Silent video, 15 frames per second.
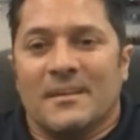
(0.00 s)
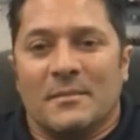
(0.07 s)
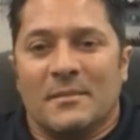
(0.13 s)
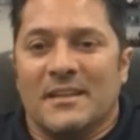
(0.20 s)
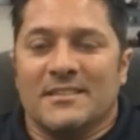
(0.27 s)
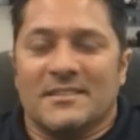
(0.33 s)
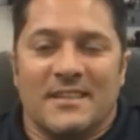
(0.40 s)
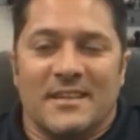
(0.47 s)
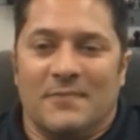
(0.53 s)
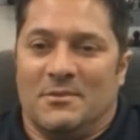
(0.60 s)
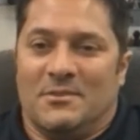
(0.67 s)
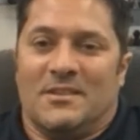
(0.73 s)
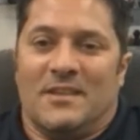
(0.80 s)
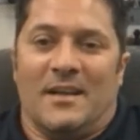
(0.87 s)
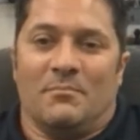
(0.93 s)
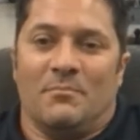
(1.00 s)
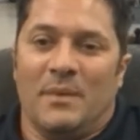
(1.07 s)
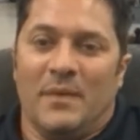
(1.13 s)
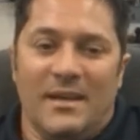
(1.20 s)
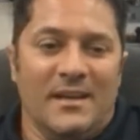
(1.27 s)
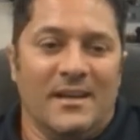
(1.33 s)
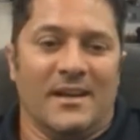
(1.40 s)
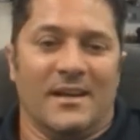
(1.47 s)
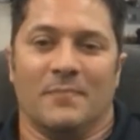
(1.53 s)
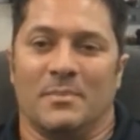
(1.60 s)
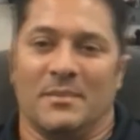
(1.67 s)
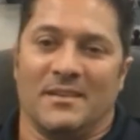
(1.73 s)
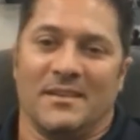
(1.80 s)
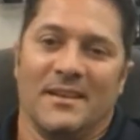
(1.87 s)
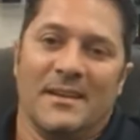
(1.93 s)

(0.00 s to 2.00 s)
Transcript: I mean, this thing was like beat up, and